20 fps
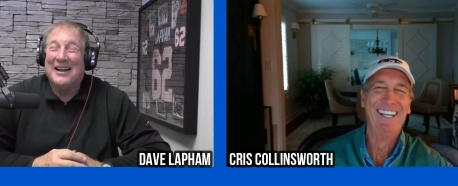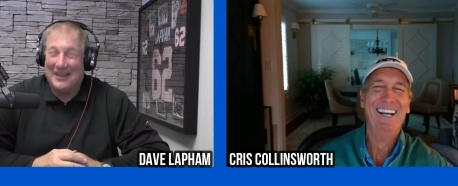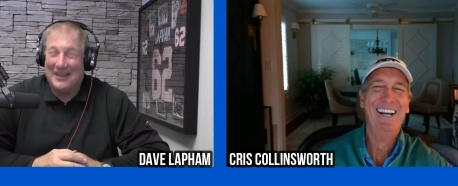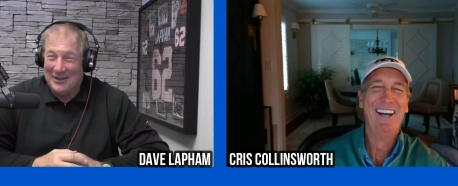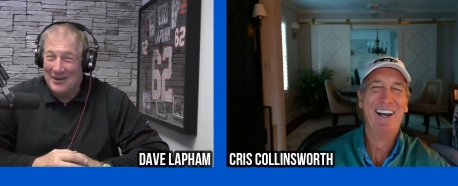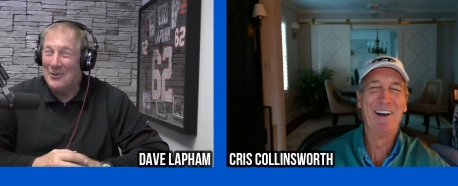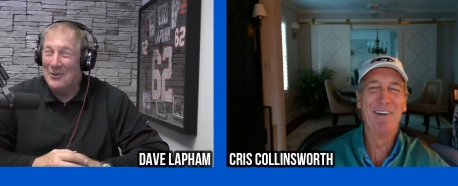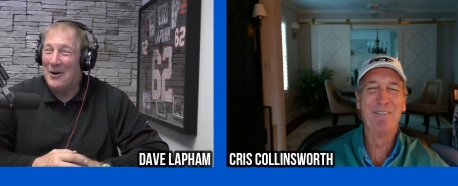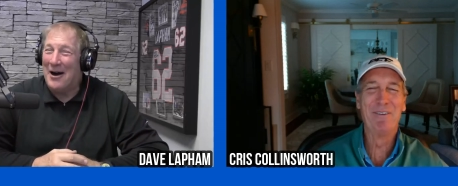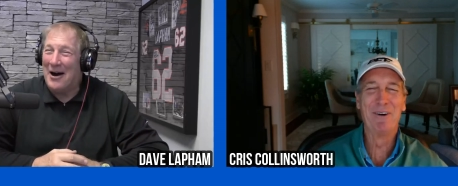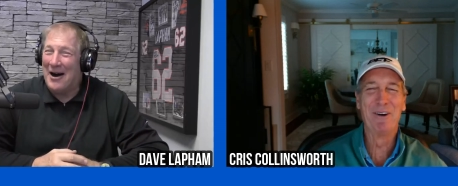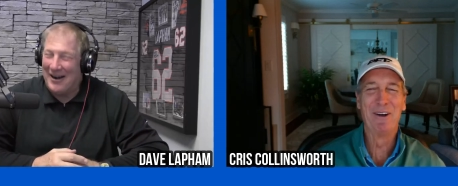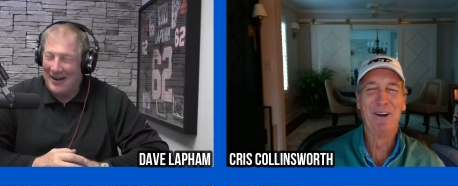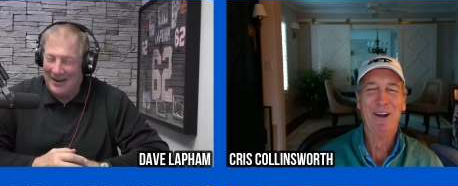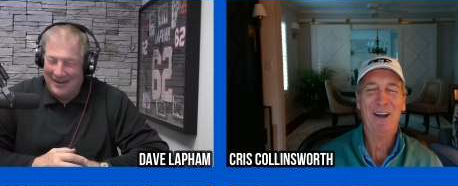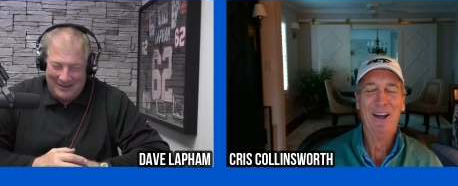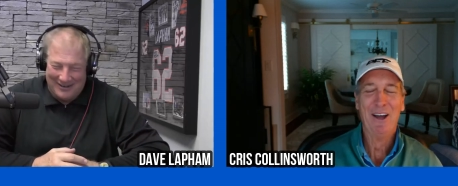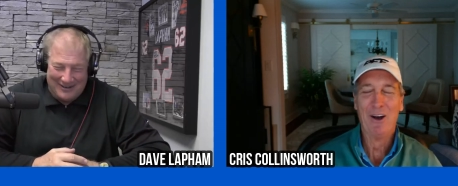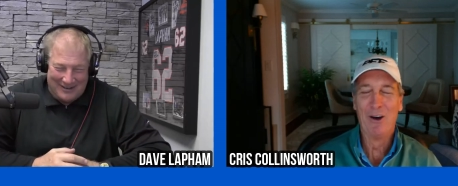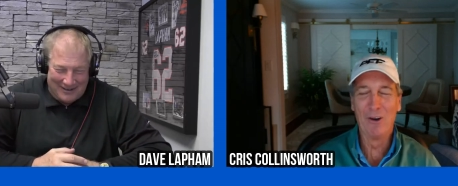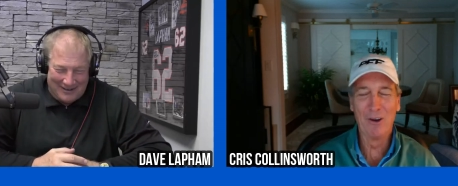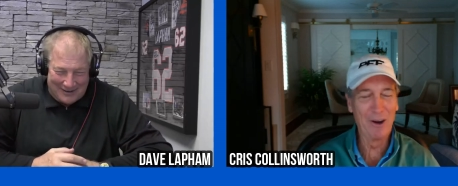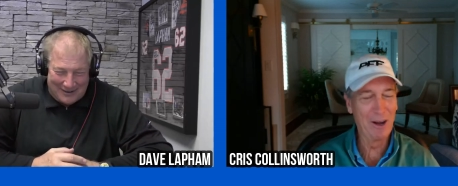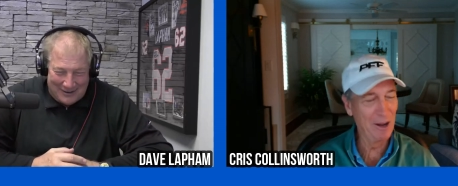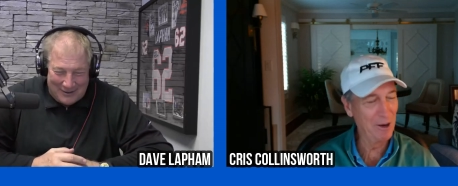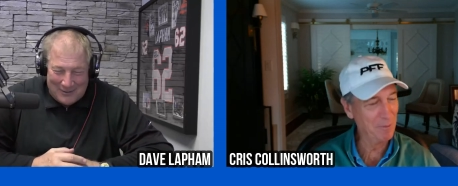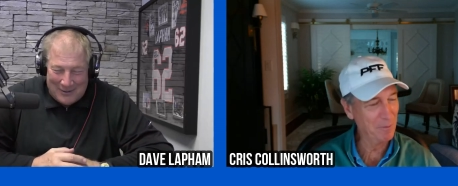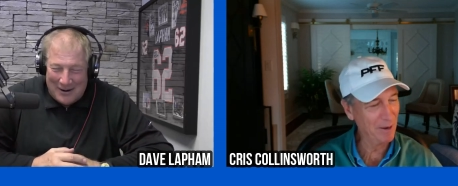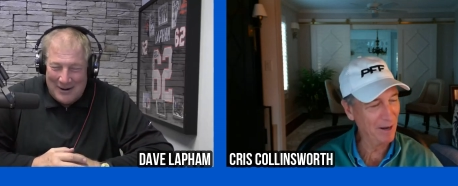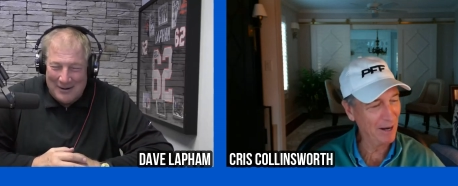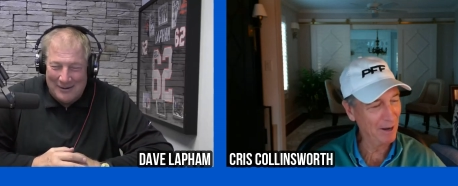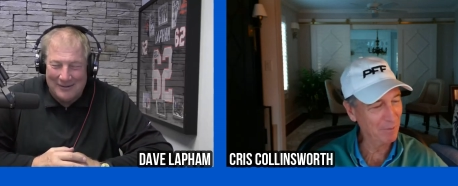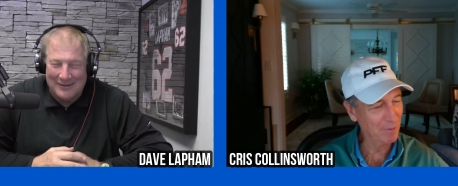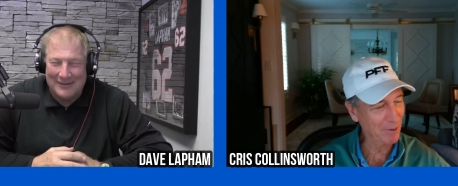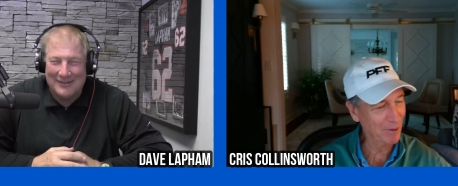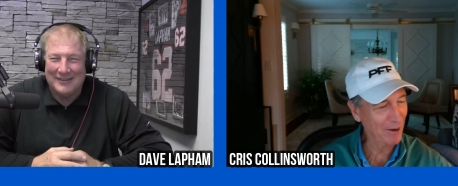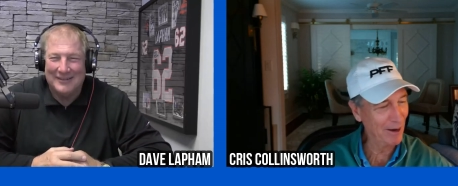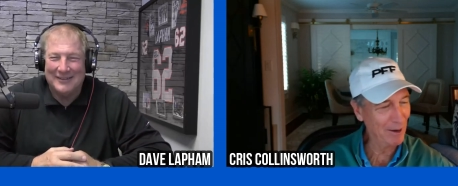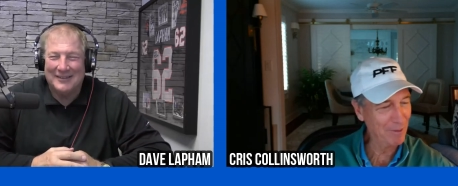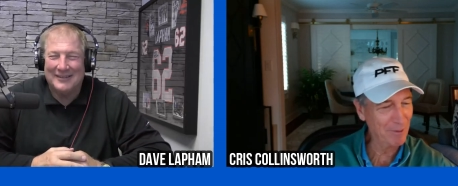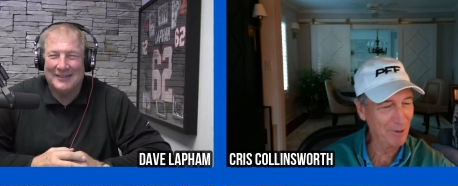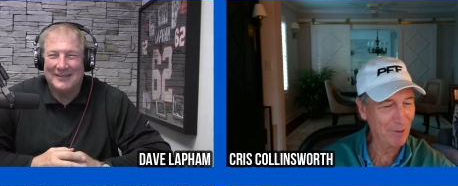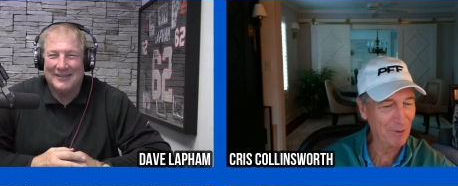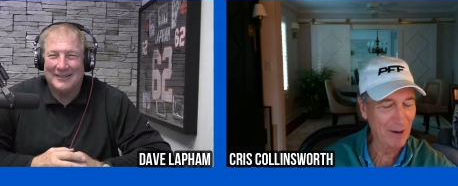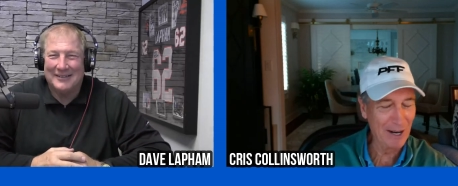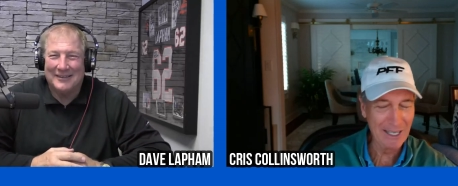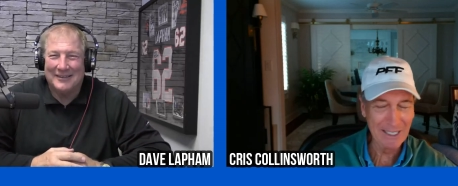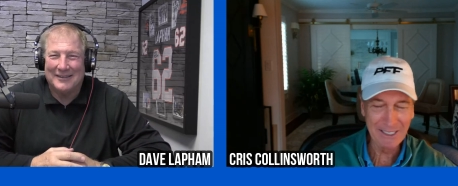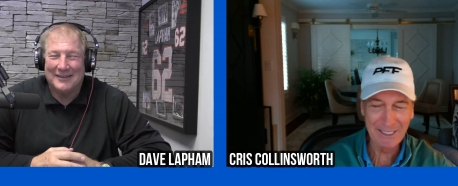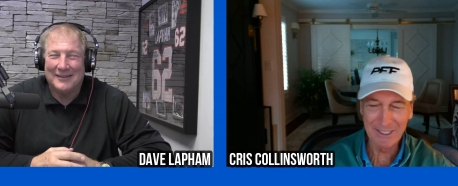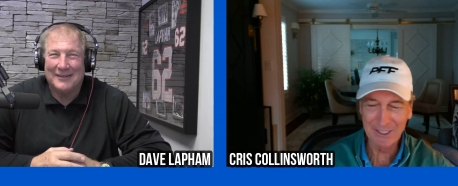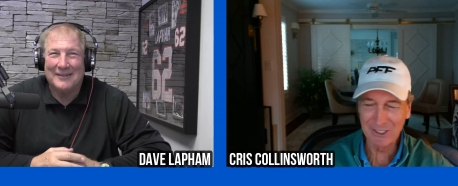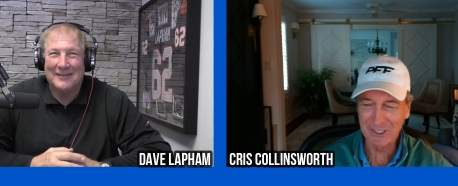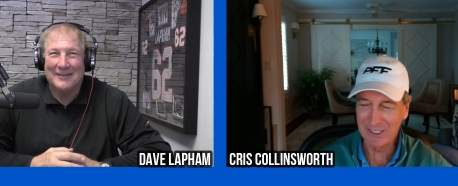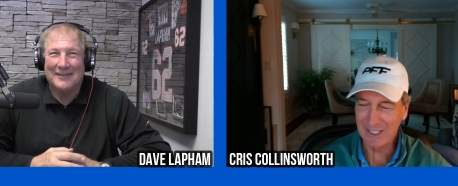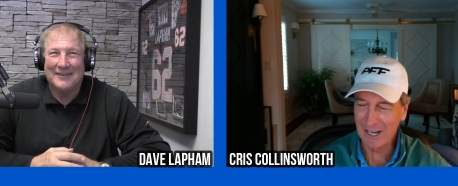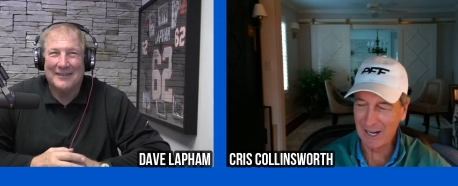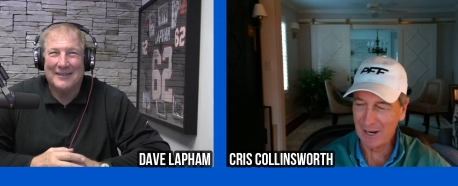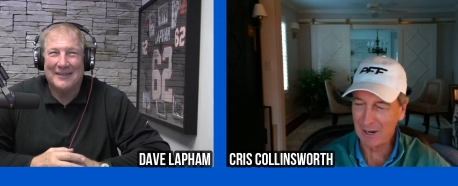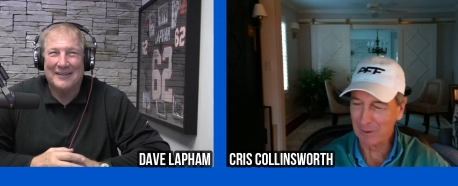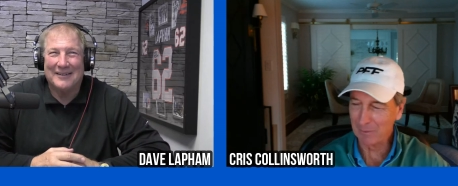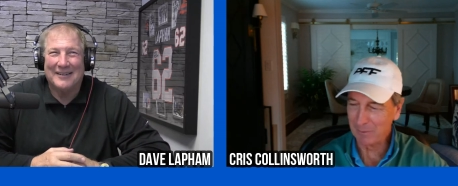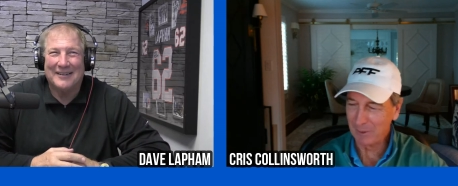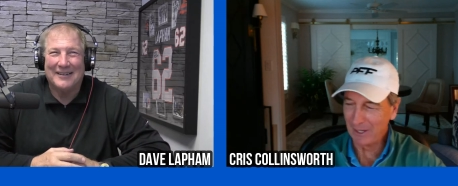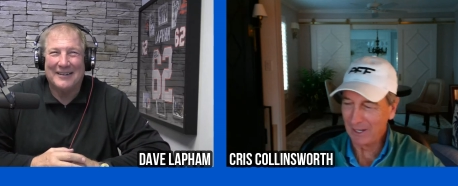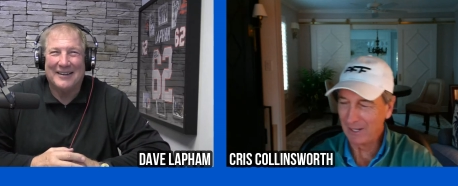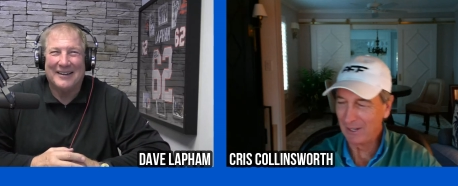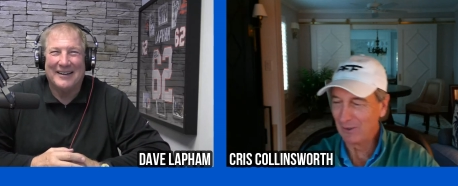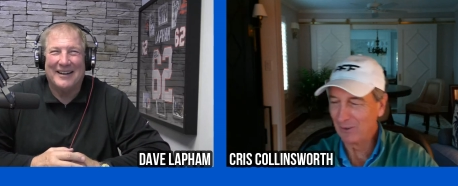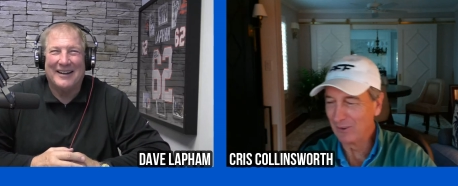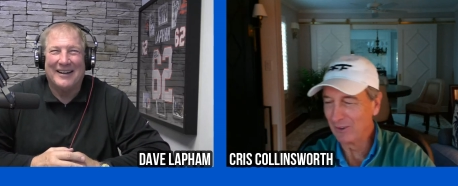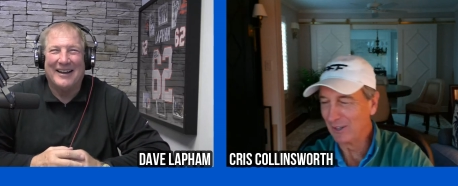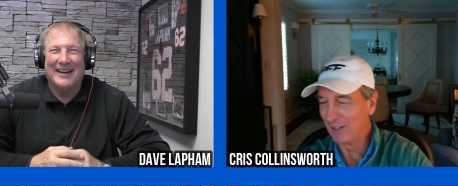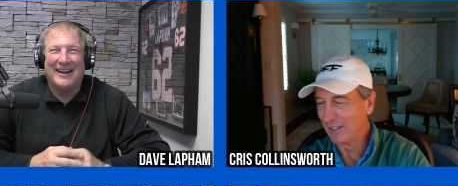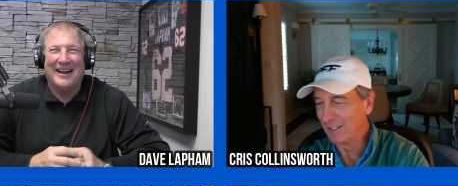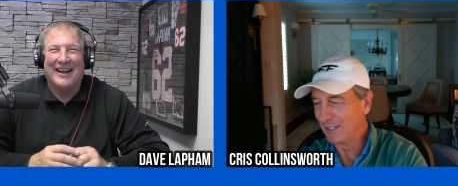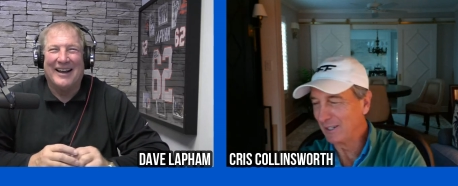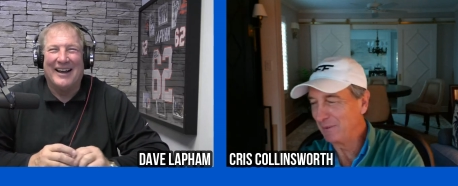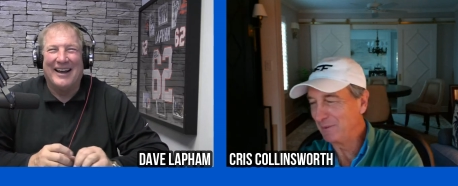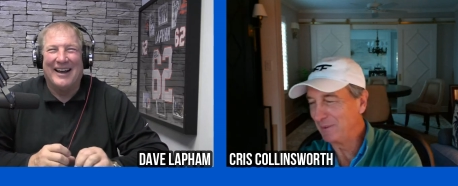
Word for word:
Speaker 1: you are. Hold on a minute. I'm gonna, I'm gonna write this down, man. Hold on.